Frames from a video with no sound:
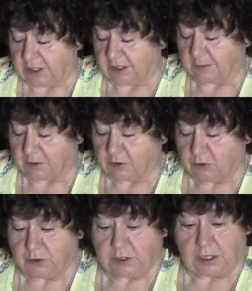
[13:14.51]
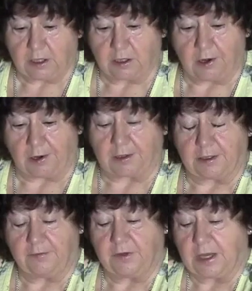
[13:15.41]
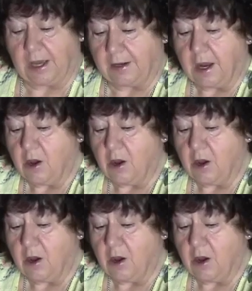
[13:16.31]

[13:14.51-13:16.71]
Get a good thick cotton if you can.